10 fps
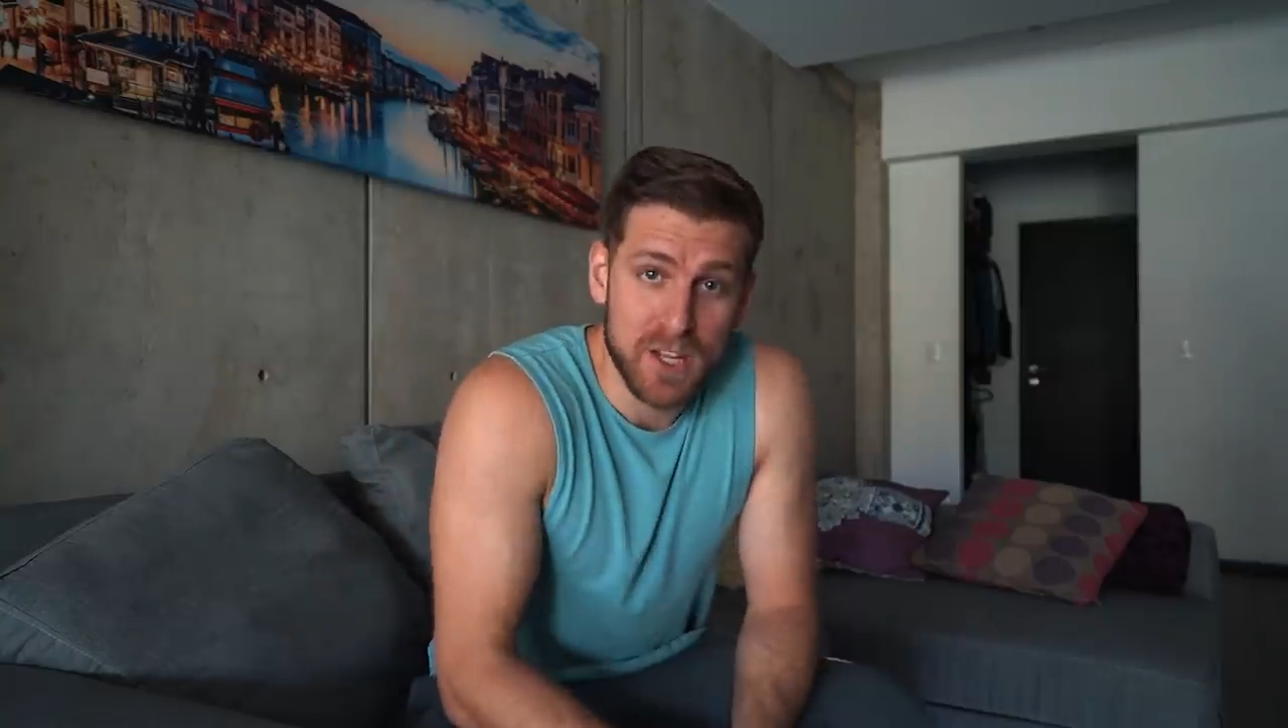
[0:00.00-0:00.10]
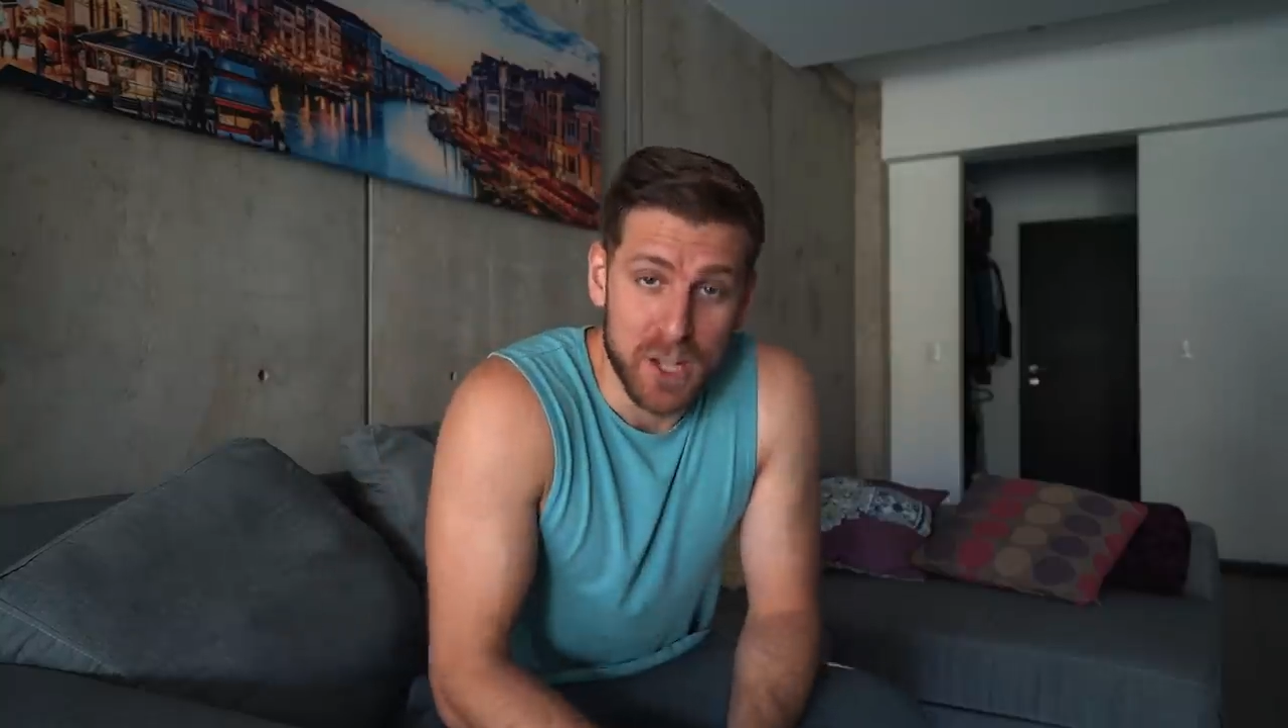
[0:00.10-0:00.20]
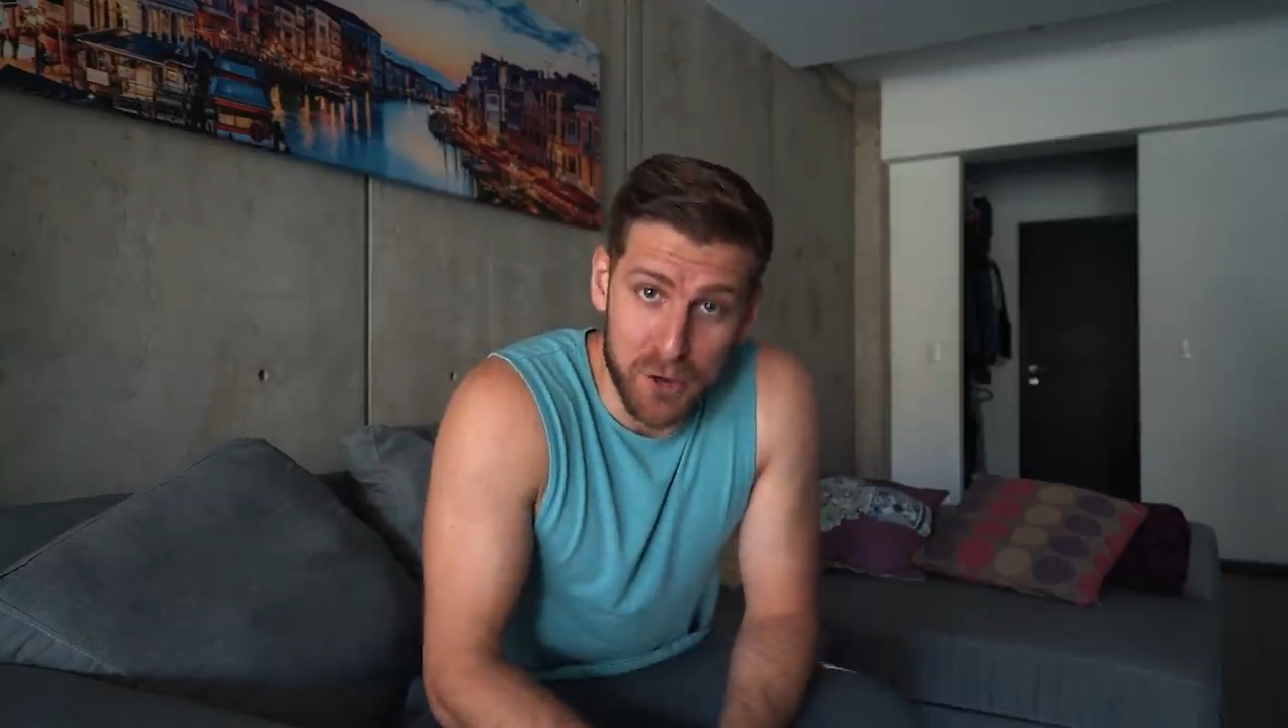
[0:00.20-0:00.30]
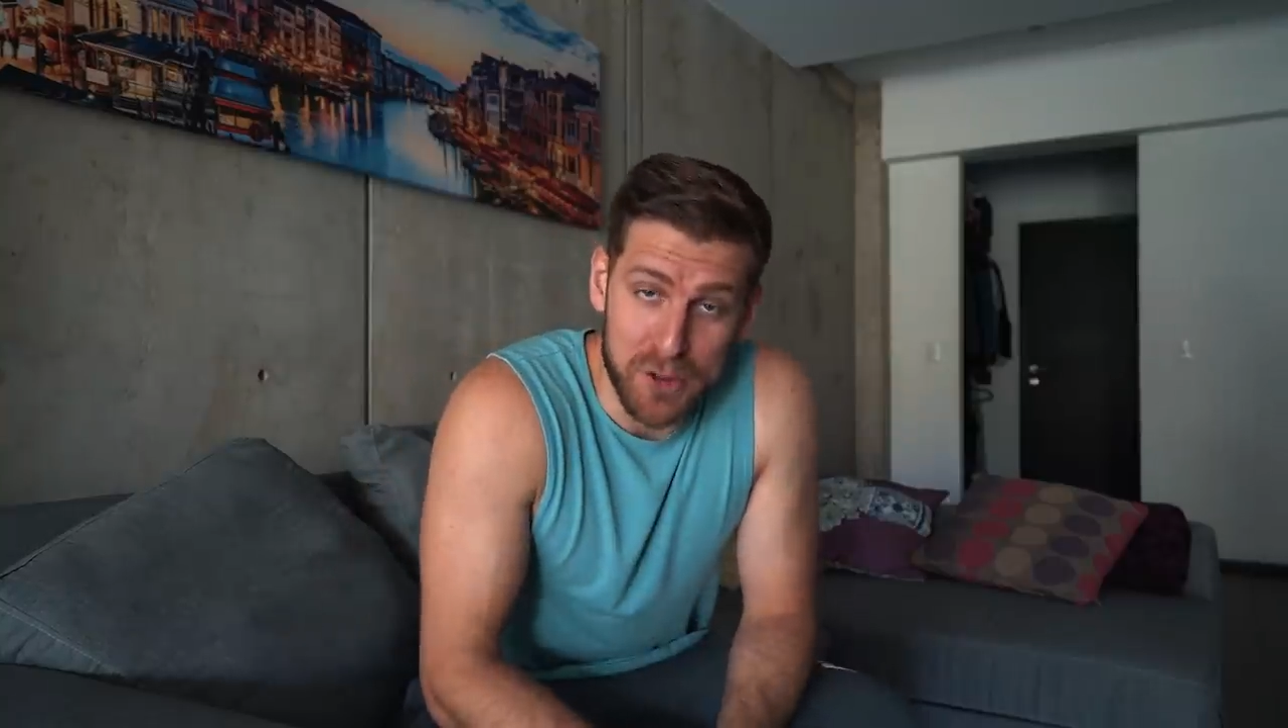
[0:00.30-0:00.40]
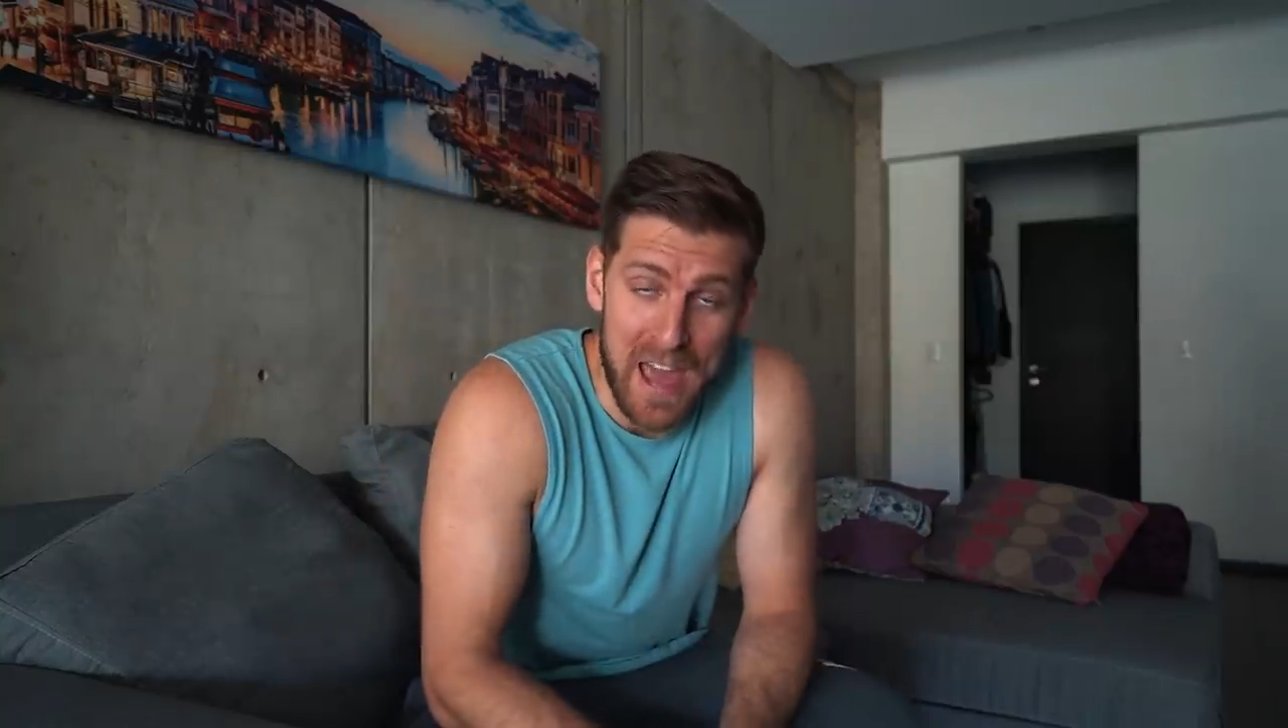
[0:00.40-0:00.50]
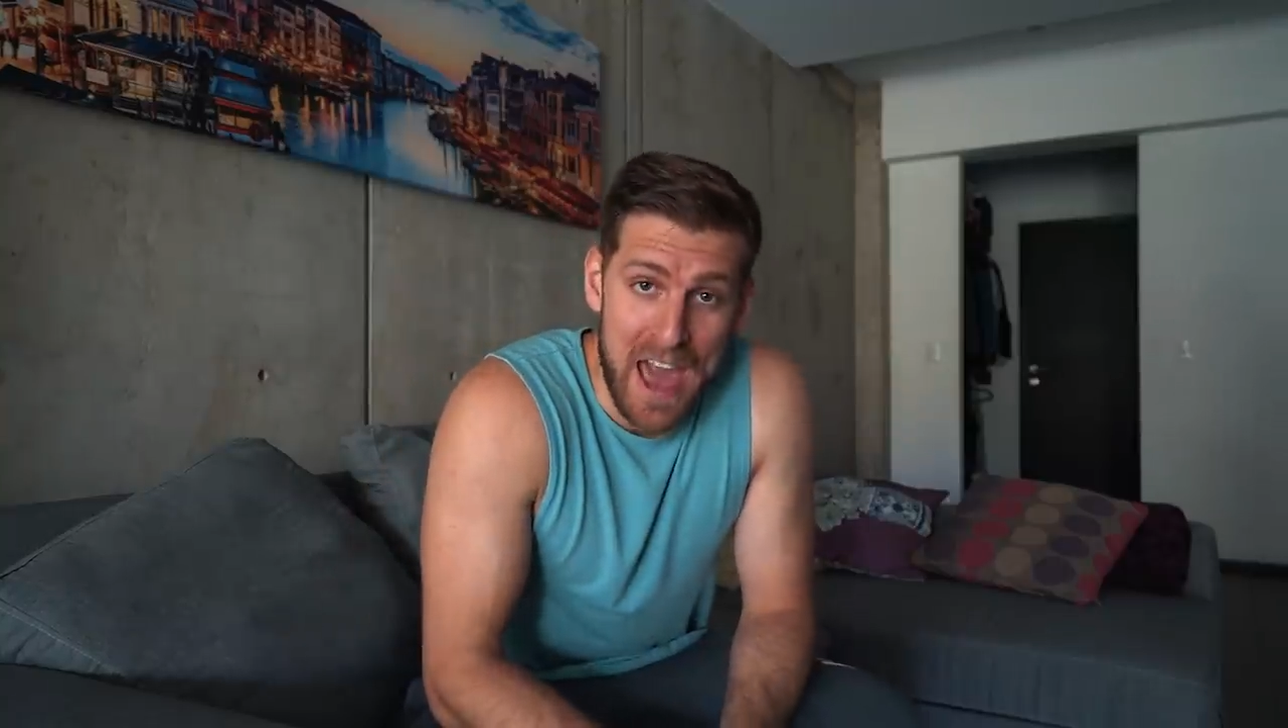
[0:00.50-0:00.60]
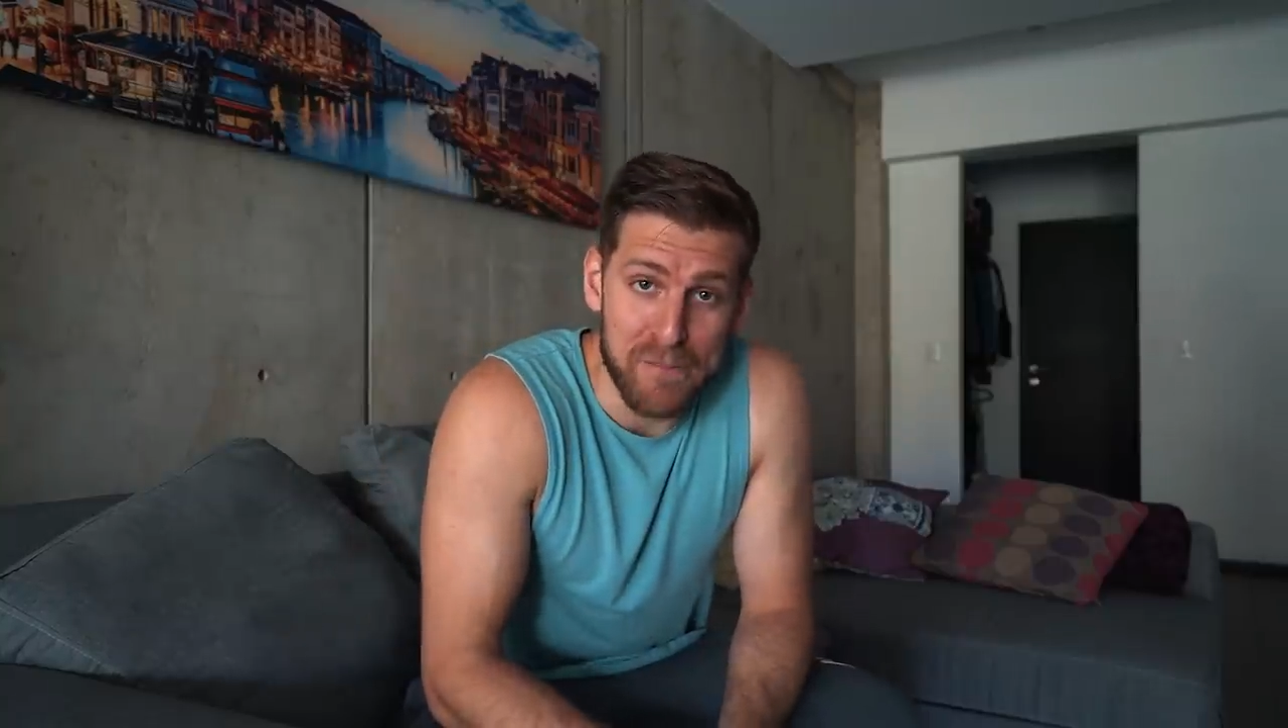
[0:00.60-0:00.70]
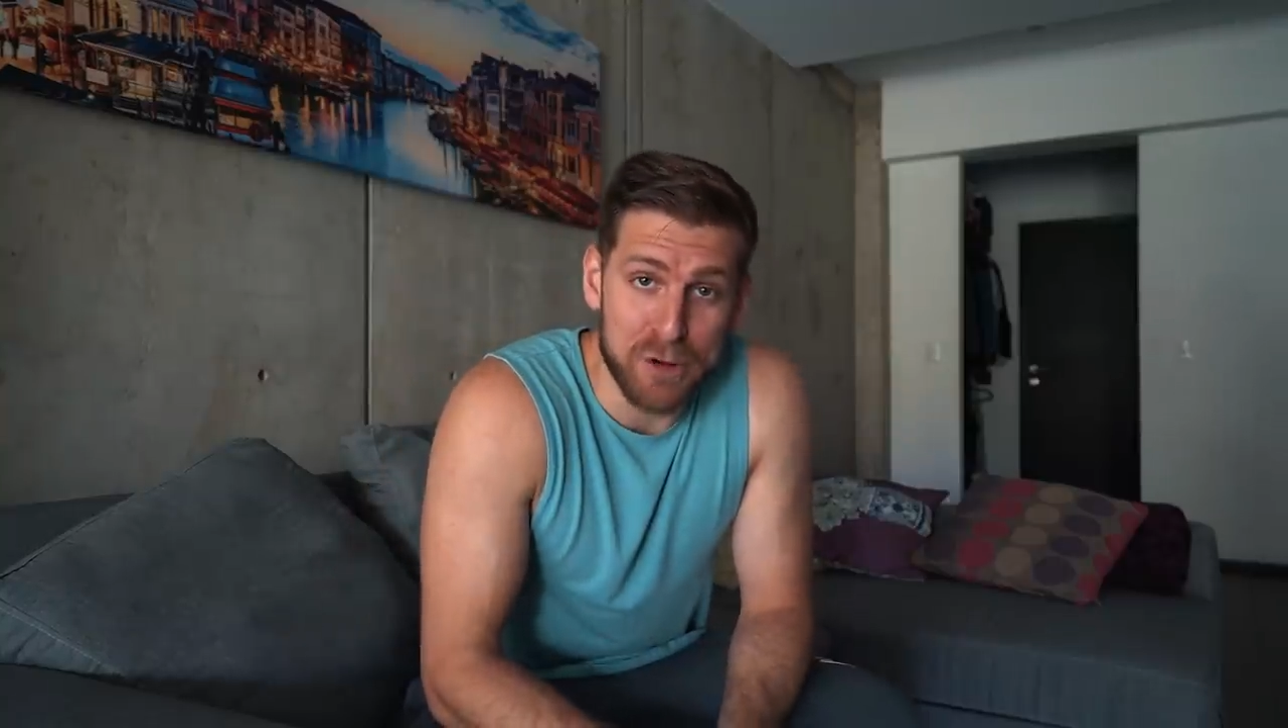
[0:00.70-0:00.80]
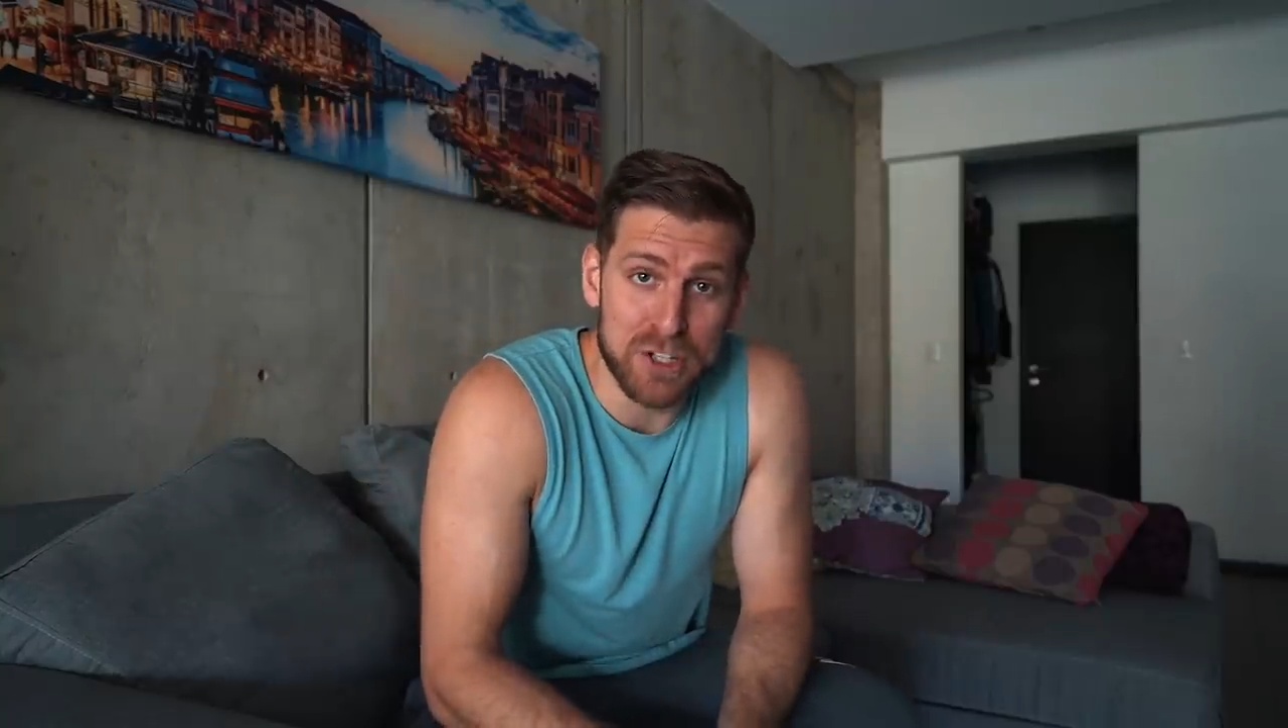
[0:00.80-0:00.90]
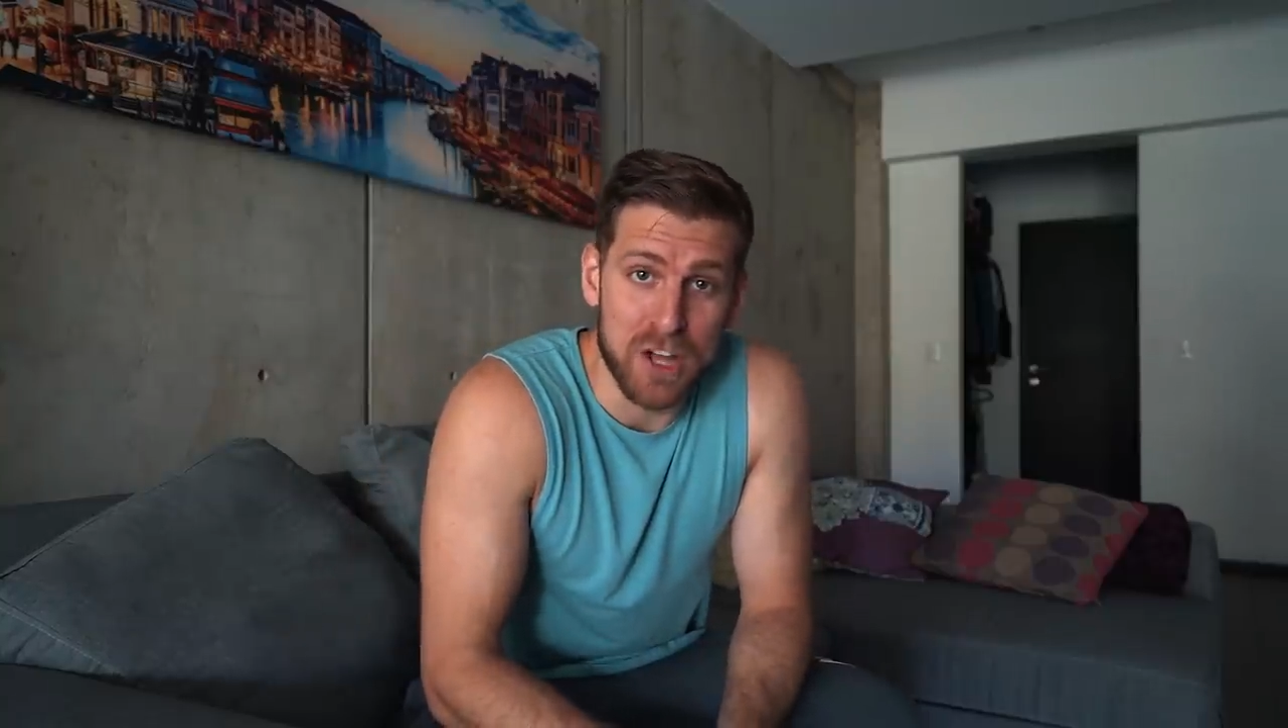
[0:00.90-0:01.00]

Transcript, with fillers: you're the average